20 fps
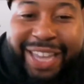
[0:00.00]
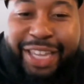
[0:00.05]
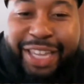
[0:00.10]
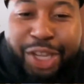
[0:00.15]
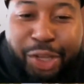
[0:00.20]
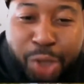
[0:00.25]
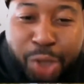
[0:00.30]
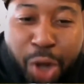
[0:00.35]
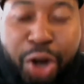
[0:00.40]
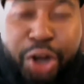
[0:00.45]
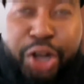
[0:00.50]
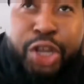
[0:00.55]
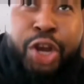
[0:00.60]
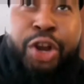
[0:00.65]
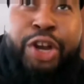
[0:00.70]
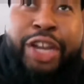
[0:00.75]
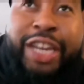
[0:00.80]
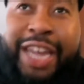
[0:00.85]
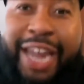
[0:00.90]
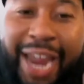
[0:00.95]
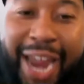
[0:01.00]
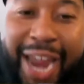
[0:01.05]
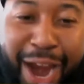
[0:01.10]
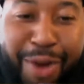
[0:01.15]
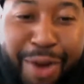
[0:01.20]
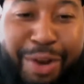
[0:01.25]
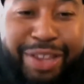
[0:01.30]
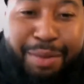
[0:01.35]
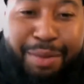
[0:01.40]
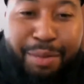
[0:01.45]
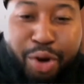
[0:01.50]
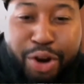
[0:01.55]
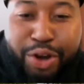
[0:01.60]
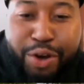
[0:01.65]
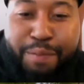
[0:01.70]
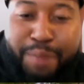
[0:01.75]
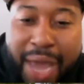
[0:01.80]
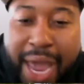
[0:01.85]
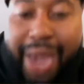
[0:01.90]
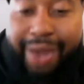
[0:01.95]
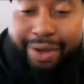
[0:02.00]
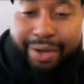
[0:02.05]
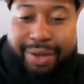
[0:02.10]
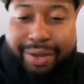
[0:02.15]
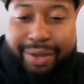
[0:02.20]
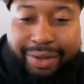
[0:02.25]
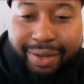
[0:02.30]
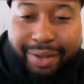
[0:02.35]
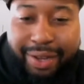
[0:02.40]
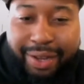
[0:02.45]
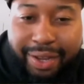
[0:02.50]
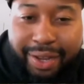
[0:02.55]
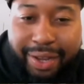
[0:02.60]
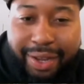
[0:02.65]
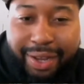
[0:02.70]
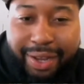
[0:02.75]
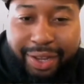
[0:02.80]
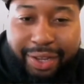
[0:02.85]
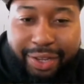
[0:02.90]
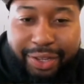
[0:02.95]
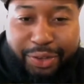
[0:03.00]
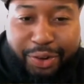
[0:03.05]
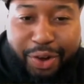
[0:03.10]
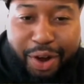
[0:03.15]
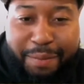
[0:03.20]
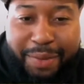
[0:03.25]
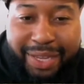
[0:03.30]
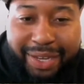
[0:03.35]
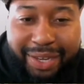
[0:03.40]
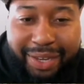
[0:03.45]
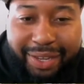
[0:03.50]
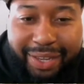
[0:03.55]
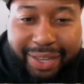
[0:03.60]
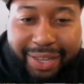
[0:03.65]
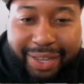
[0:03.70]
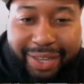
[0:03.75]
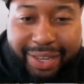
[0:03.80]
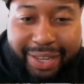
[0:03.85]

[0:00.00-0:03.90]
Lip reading: Like, you're carrying them on your back. You know what I mean?